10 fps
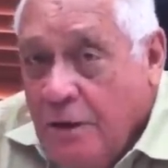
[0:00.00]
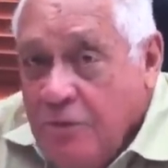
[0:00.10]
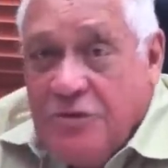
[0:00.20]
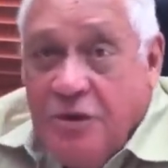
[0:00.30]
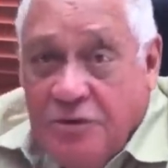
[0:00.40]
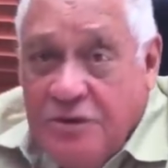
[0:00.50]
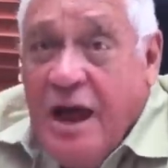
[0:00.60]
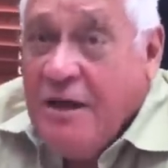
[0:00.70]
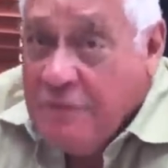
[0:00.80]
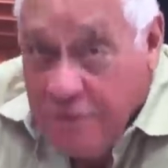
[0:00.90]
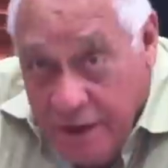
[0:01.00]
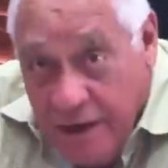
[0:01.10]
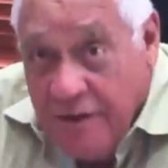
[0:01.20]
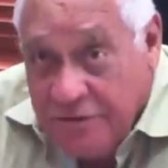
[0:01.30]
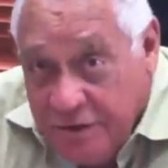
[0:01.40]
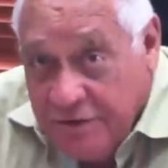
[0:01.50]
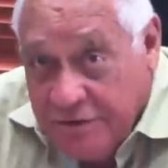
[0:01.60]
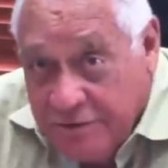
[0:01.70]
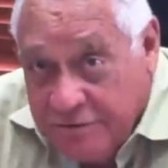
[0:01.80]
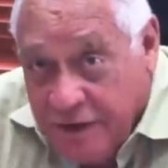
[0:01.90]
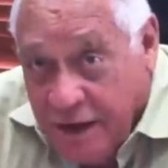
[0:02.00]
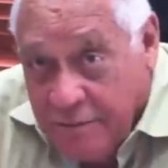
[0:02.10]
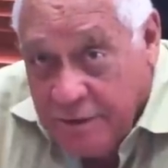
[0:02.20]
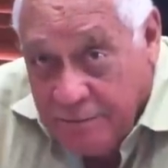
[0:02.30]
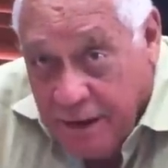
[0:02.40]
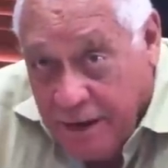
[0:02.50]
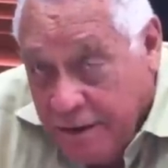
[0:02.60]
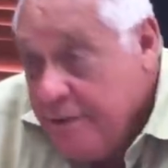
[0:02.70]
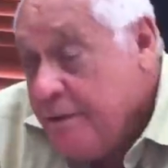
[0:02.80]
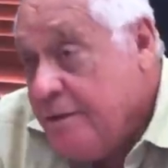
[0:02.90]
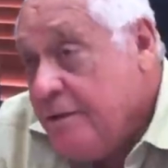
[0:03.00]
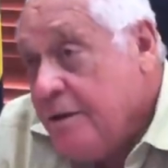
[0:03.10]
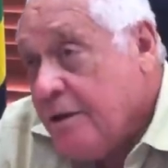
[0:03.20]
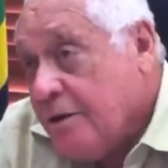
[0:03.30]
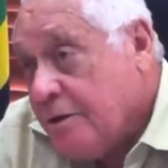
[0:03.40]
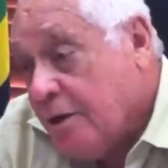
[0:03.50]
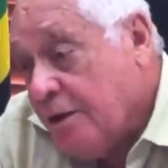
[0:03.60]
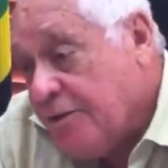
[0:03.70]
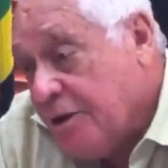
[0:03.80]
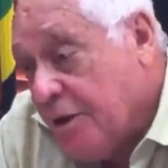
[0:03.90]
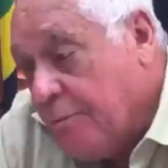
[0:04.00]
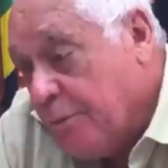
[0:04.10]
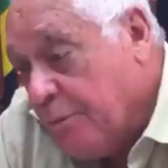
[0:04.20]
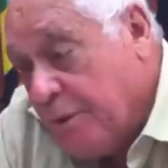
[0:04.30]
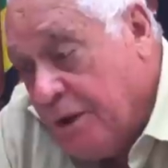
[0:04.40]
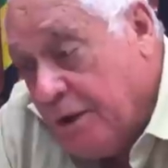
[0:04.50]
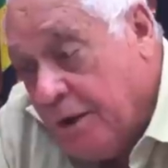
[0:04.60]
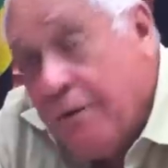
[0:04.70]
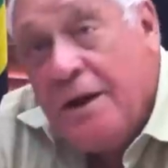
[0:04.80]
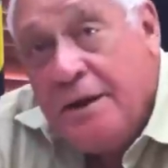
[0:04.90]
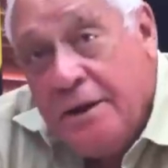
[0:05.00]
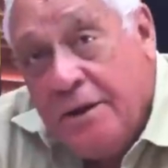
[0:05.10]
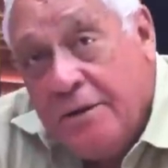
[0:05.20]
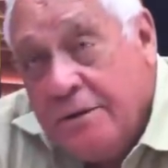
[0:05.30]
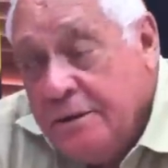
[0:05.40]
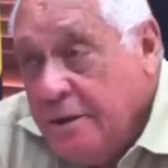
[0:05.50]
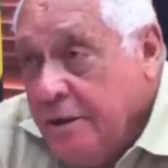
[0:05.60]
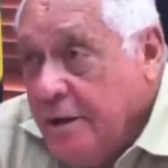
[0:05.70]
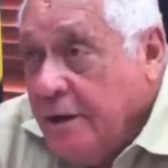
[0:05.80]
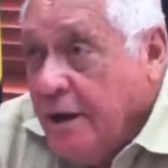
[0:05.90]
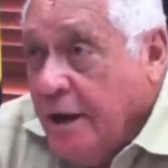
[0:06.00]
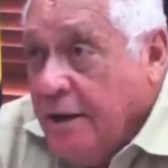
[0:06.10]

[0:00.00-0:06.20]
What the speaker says: which doesn't have a real essence of time in my considered opinion right now.